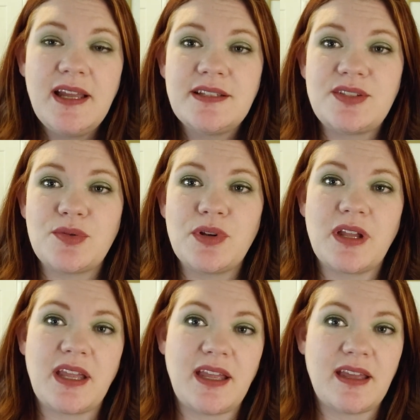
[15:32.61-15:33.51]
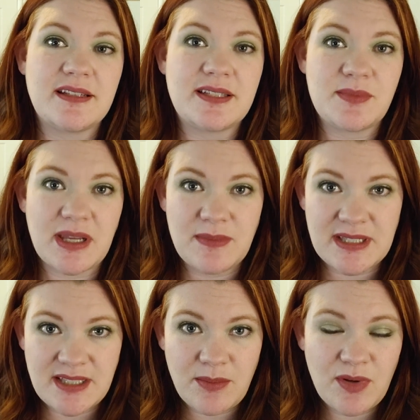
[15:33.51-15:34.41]
So we're looking at sometime
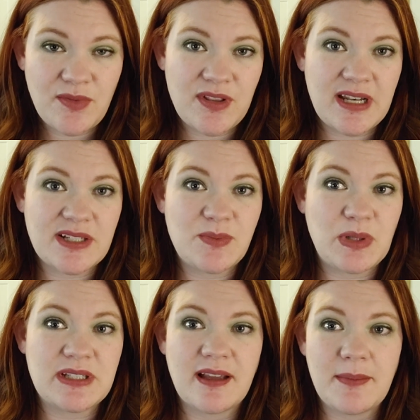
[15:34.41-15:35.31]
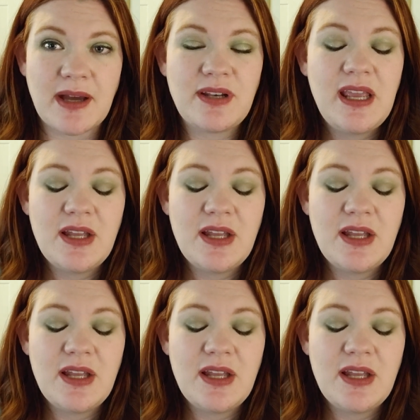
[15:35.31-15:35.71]
this summer for the next book to come out.